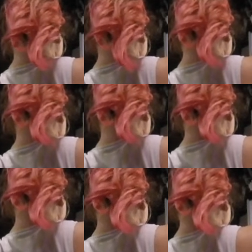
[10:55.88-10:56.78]
So
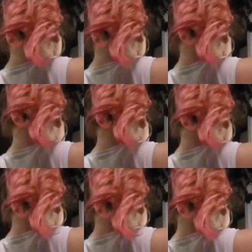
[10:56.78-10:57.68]
again, just
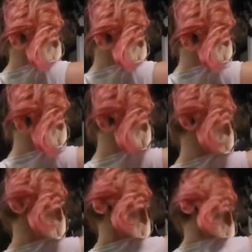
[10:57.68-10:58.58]
maximum contraction.